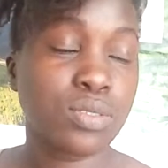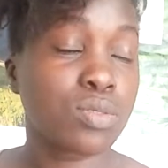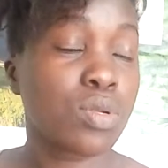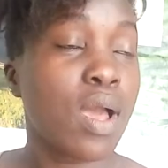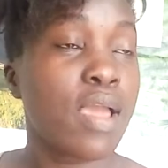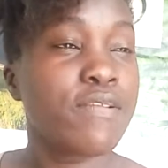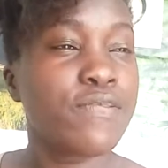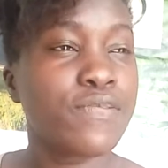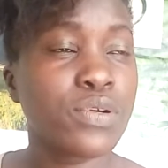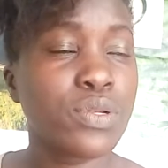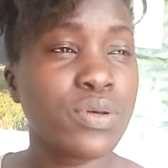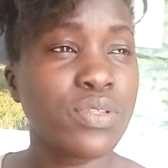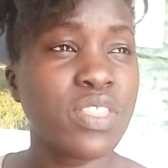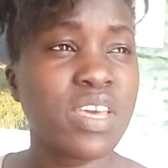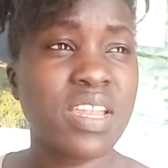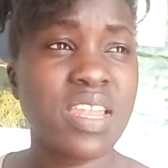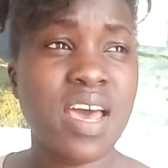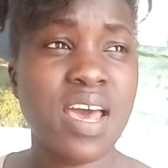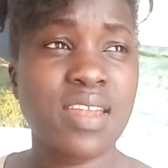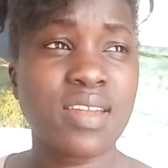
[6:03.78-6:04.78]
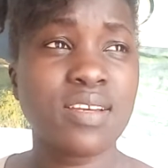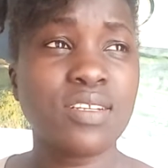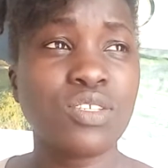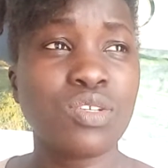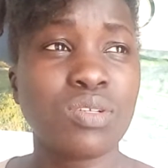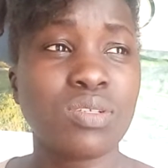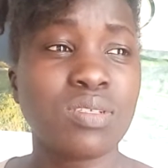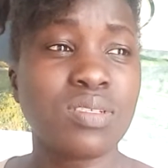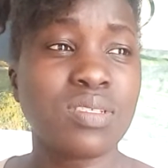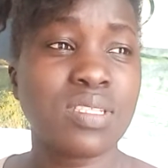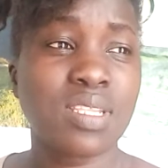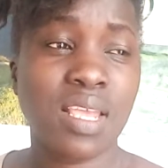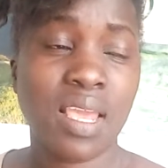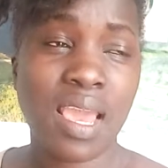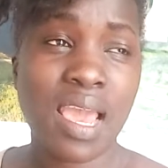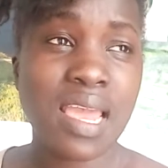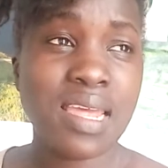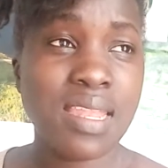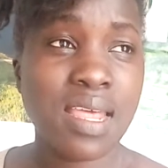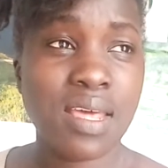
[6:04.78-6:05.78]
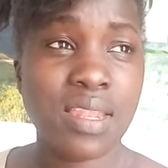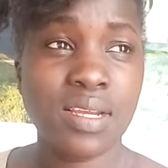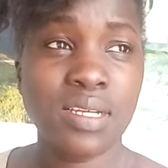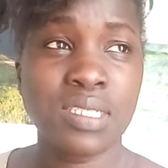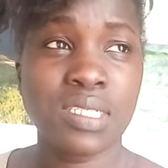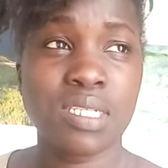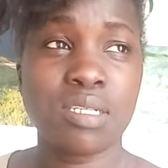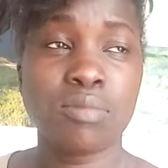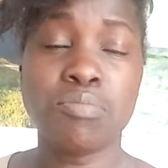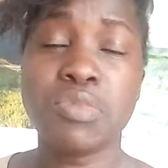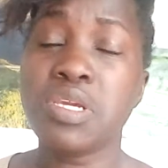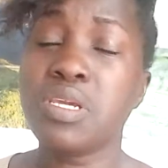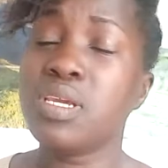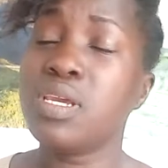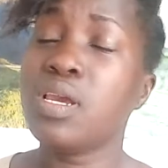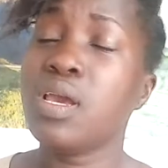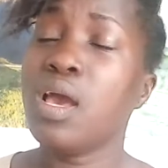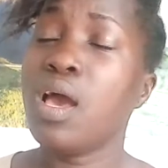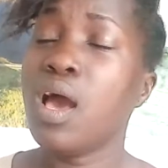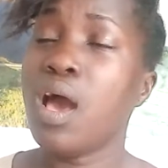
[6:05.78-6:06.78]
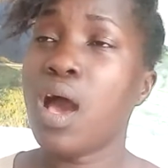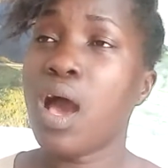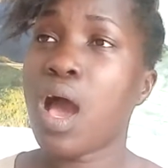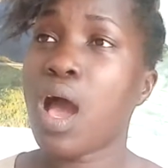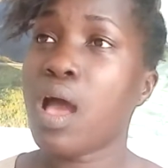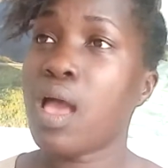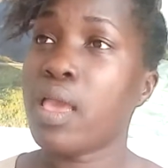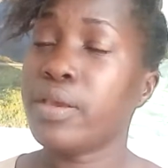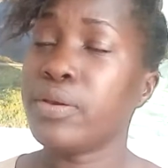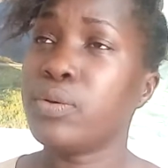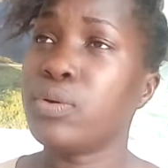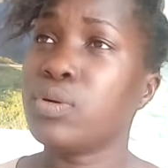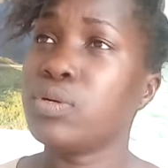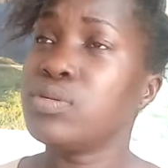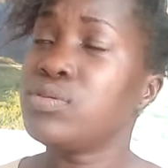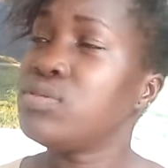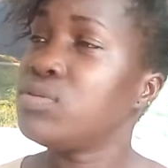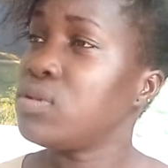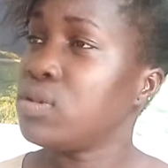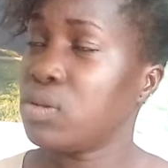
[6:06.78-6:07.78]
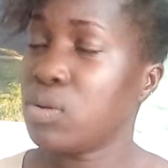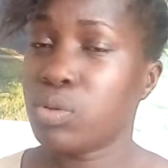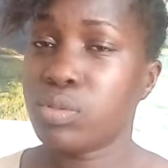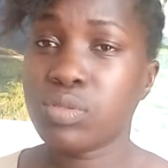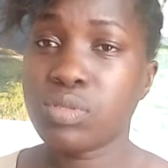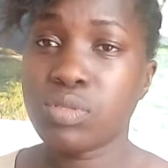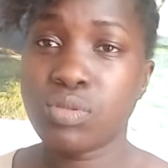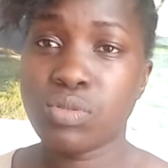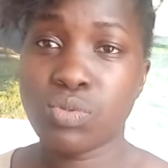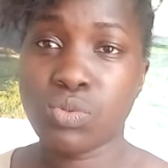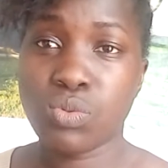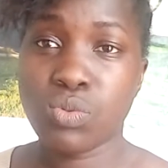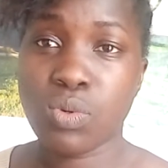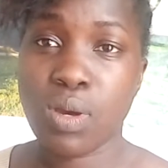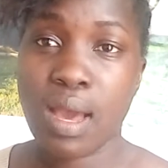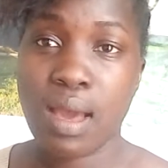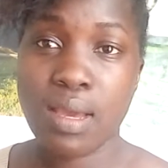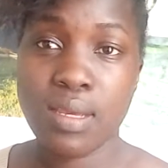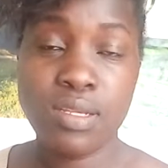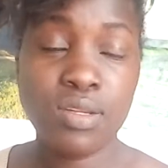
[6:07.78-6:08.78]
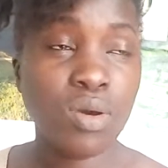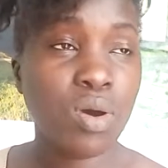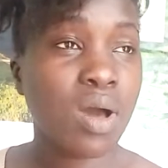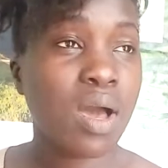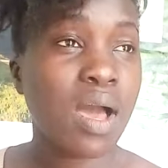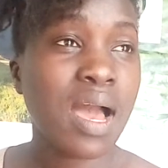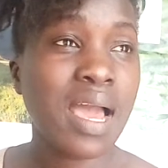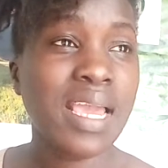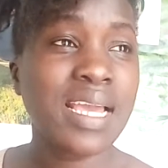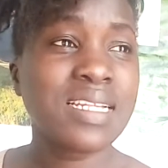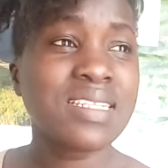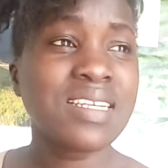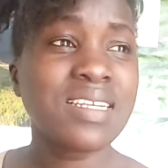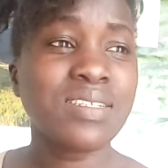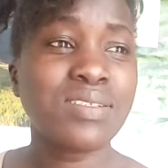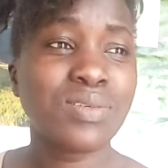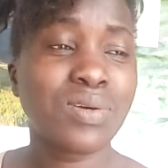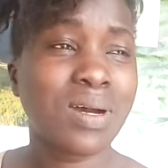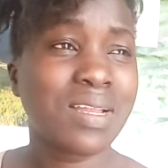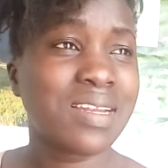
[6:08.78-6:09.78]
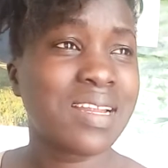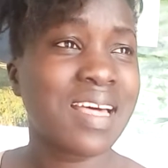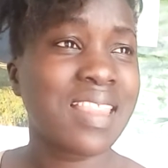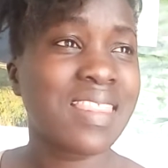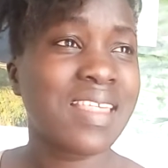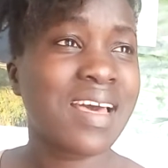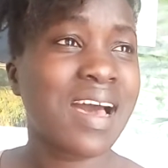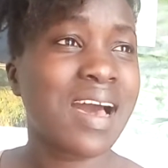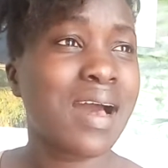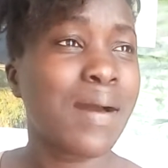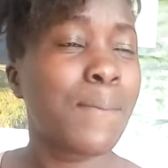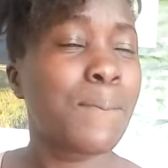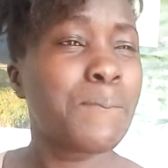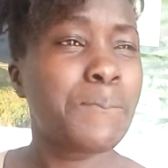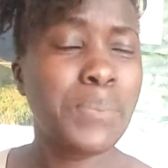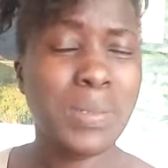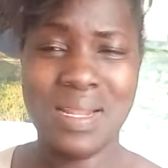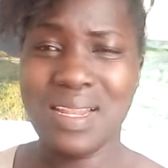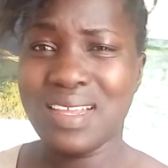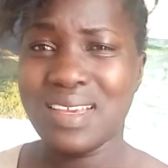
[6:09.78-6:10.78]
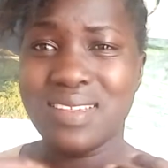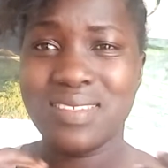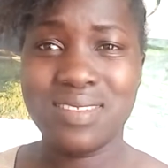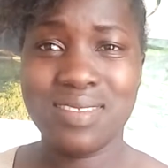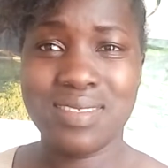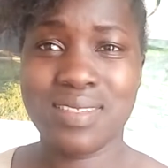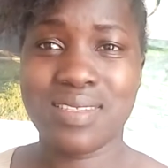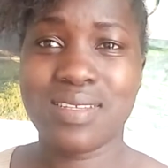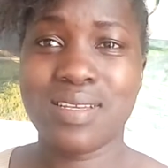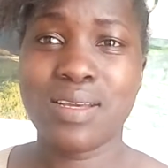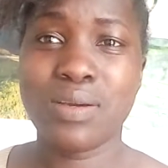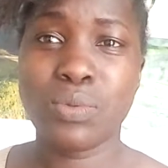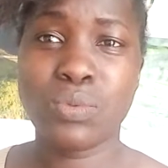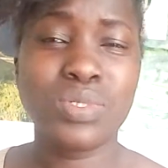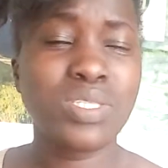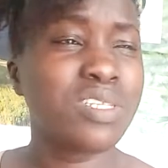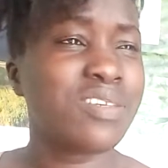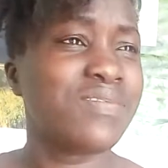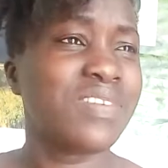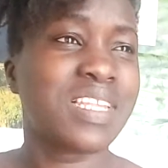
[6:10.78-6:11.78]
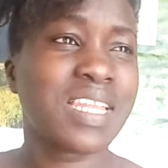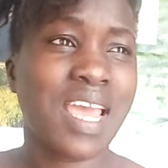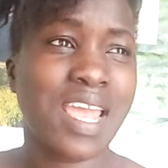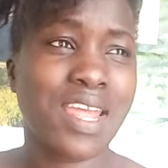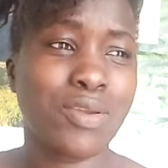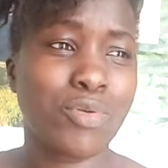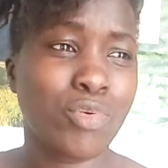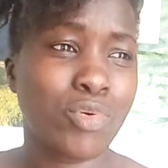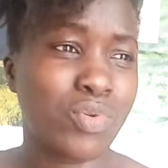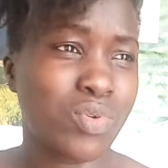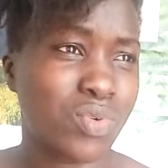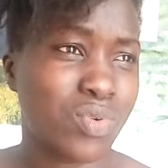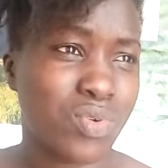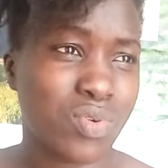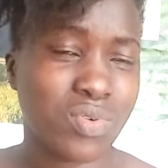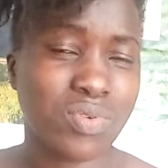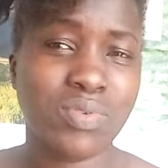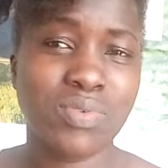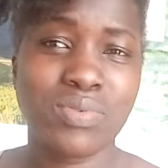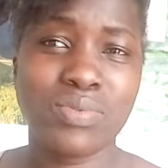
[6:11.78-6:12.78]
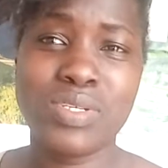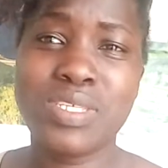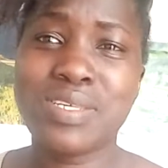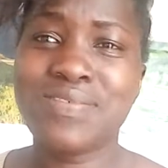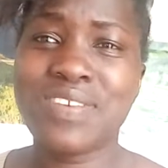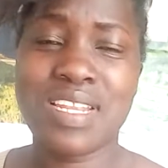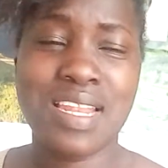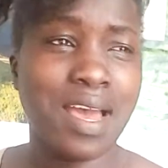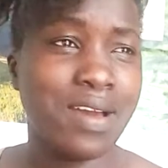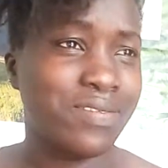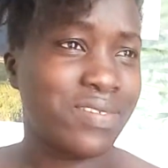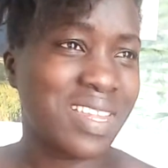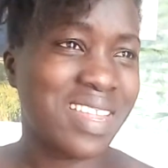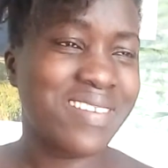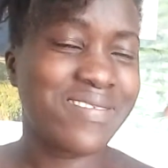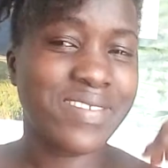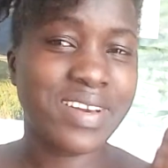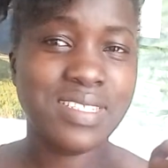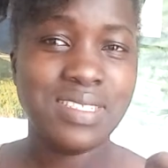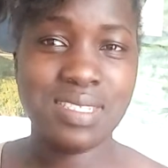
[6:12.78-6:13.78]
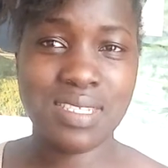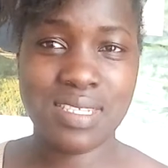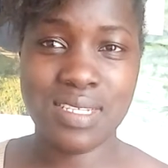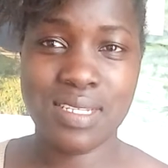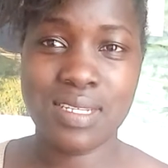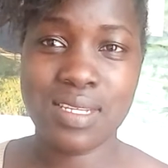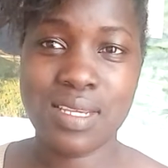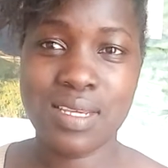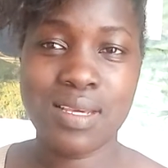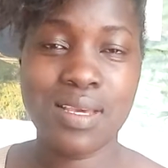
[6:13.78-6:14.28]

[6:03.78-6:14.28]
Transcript: So I followed the directions the guy directed me. I got lost too. I entered to another place, which even I don't know, which even I've never seen.